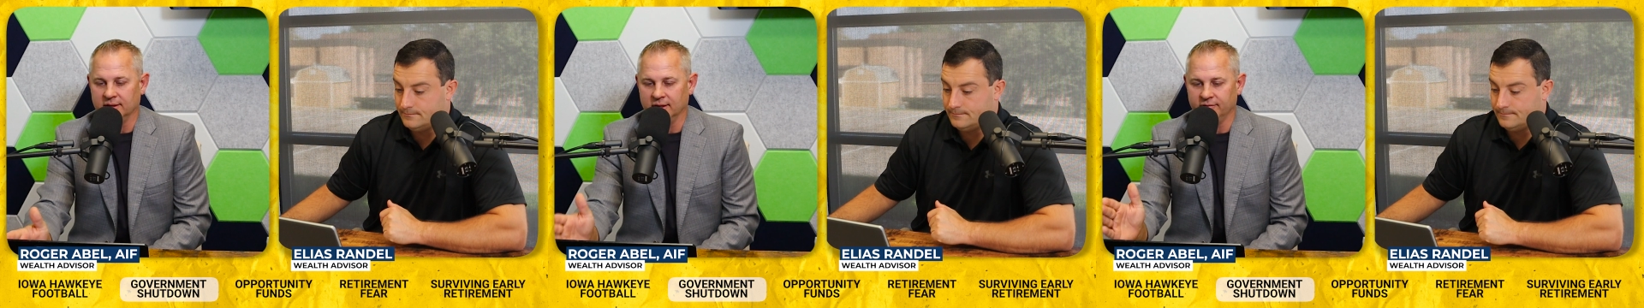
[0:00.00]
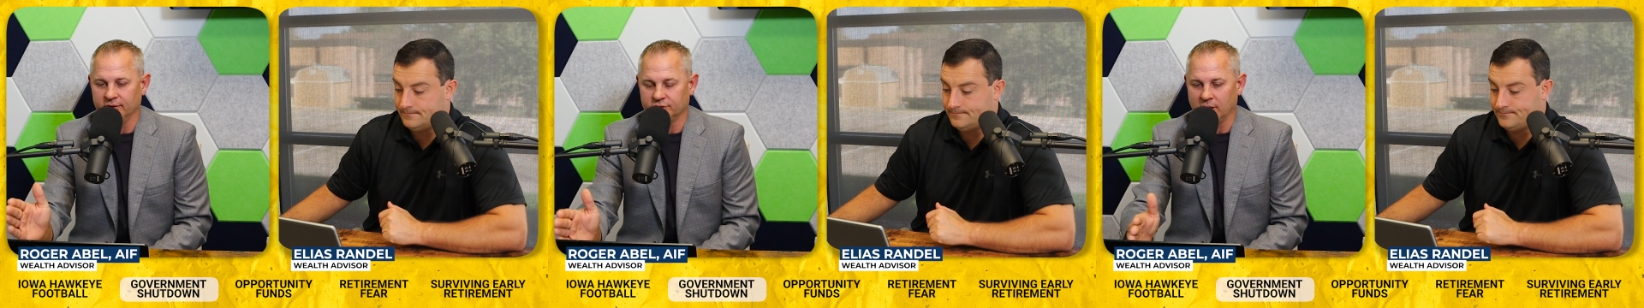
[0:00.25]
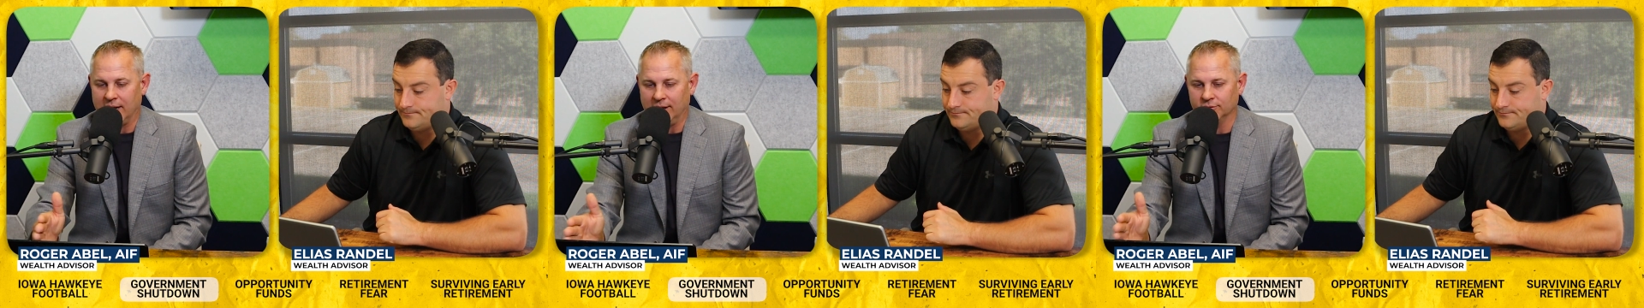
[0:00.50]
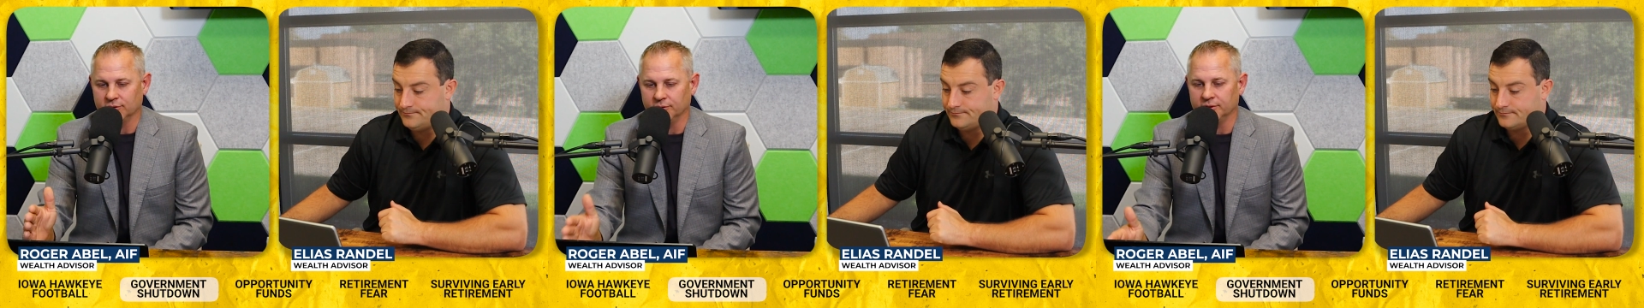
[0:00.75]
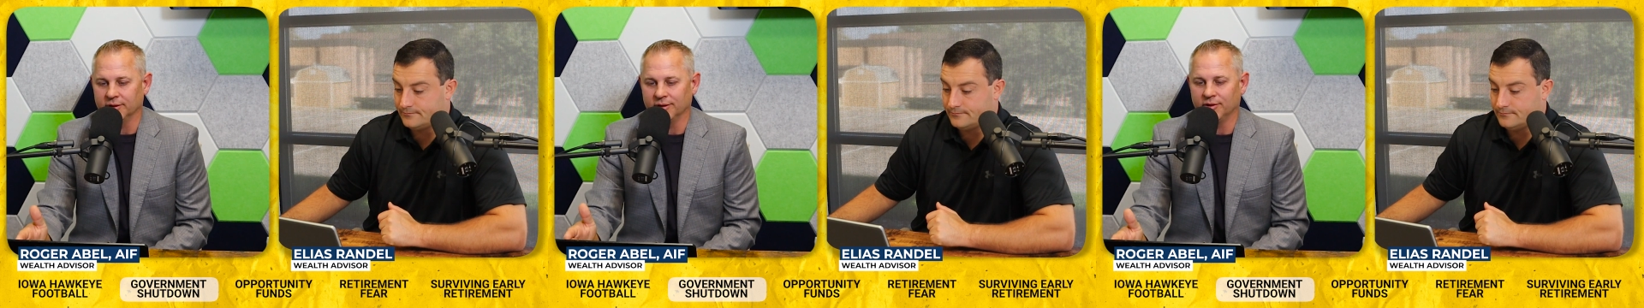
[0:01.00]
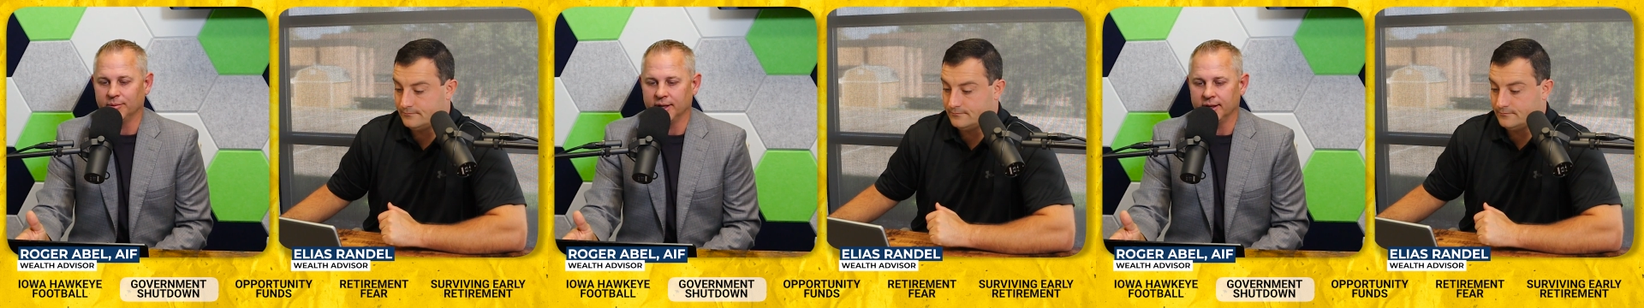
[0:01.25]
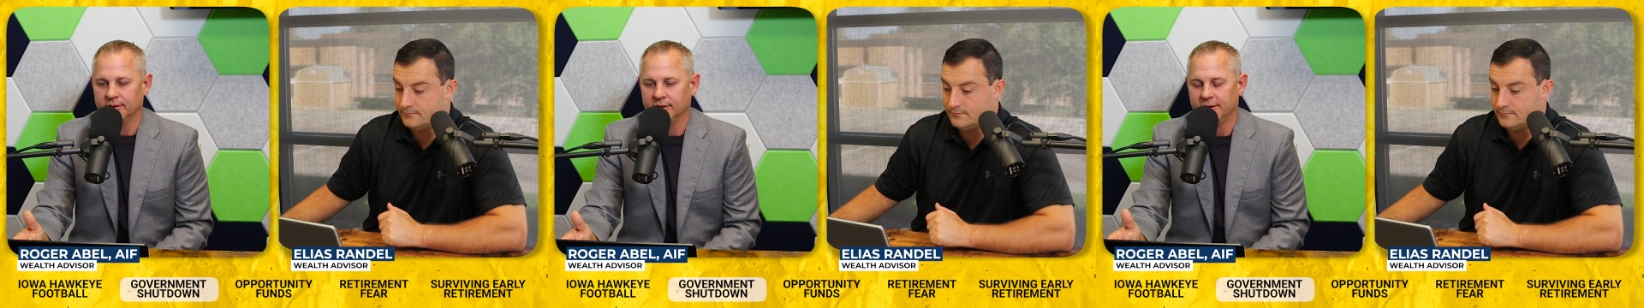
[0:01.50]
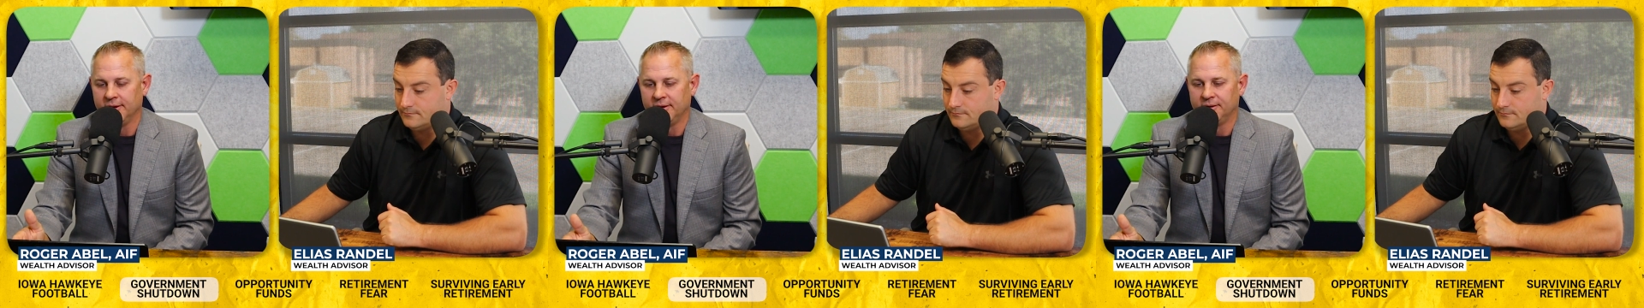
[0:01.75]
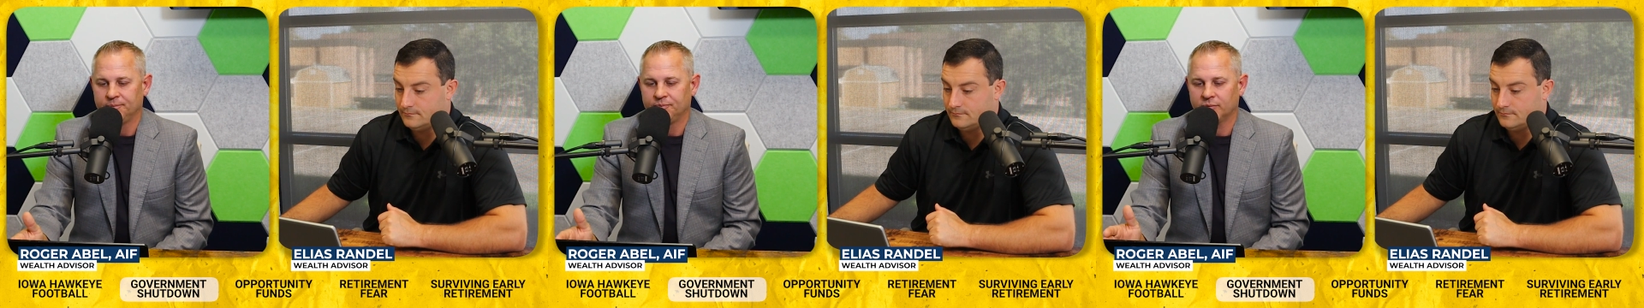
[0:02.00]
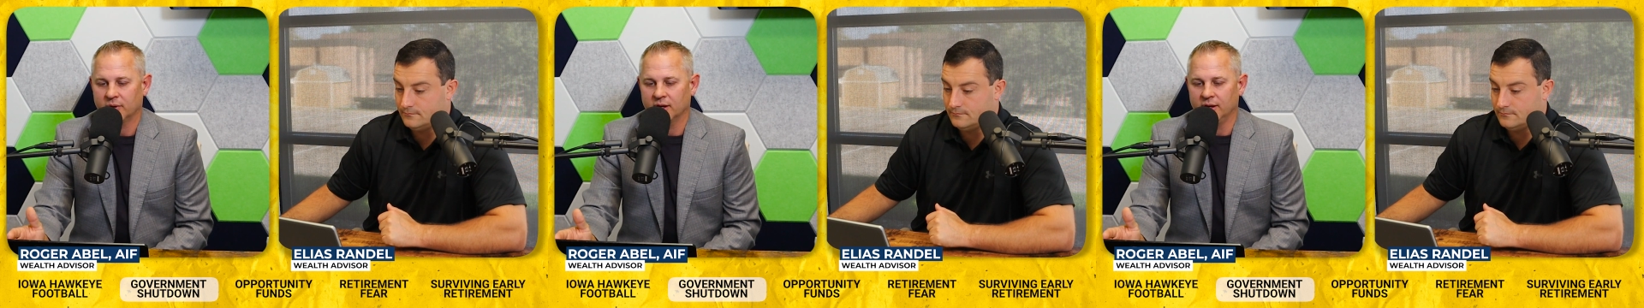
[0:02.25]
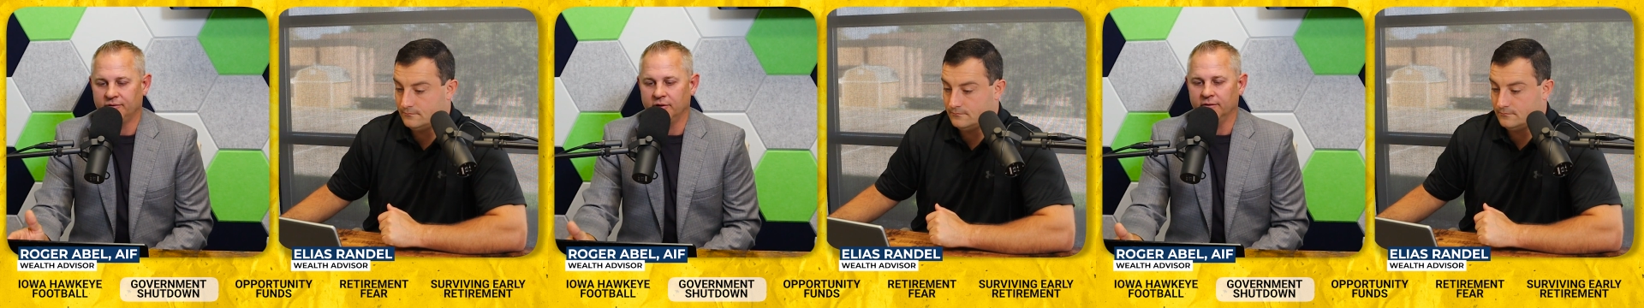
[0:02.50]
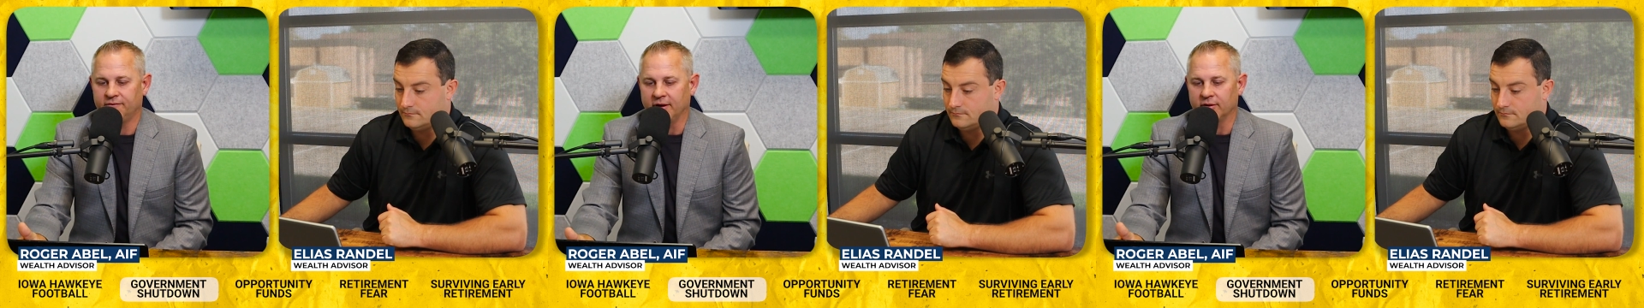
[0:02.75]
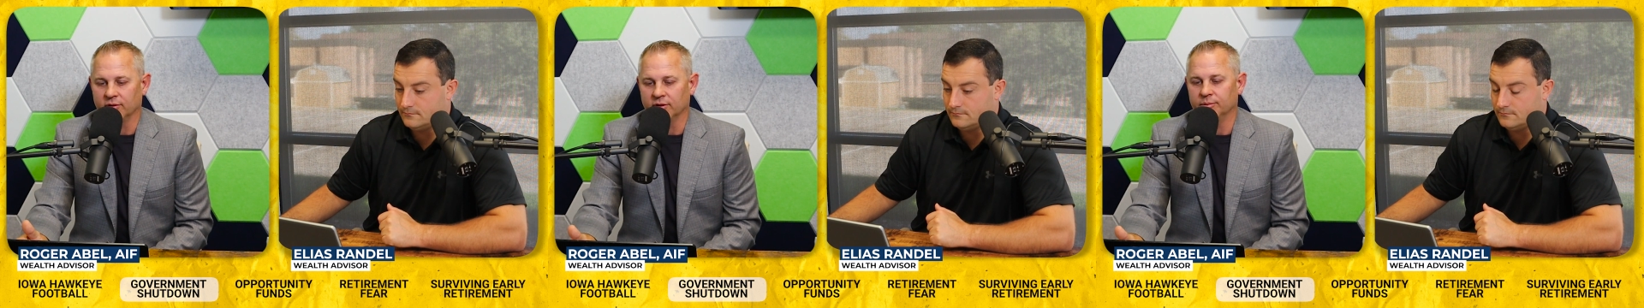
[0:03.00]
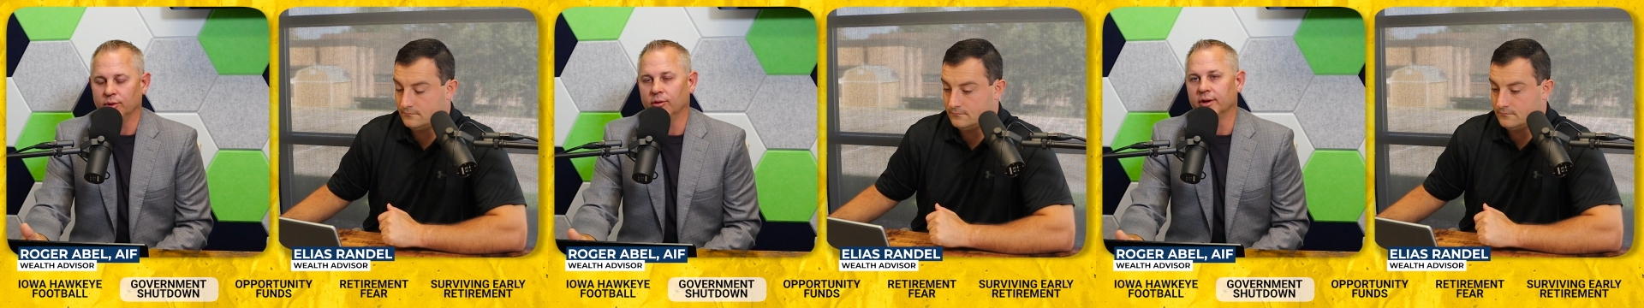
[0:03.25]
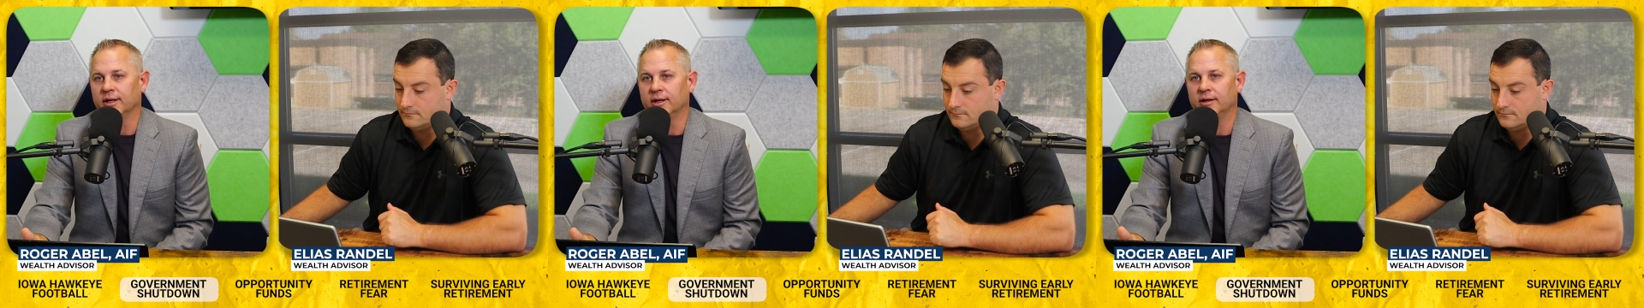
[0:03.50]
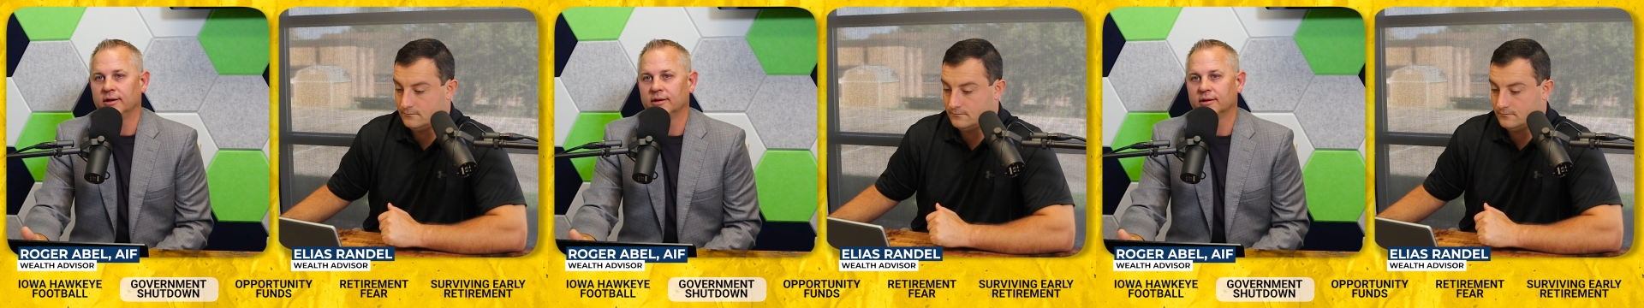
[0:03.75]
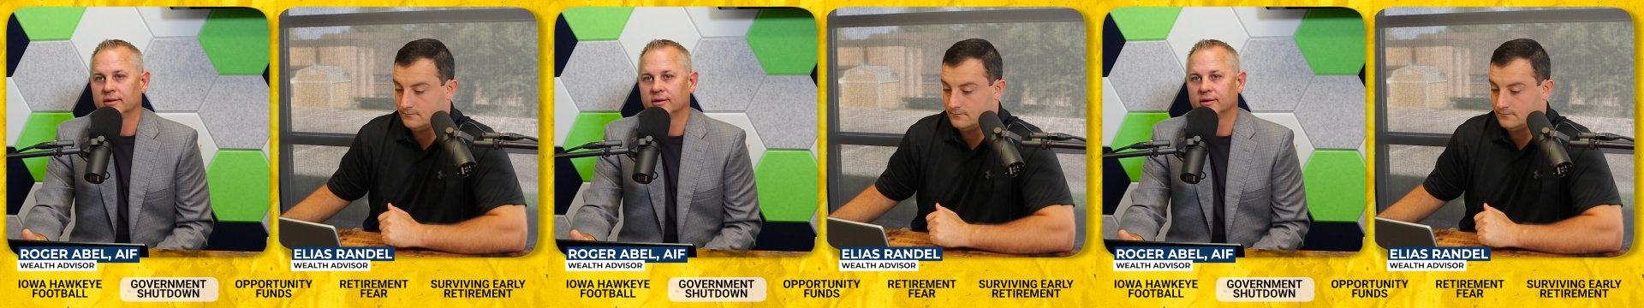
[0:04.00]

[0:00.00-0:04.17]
Speaker 1: the individual household here a little bit. If you're a federal employee,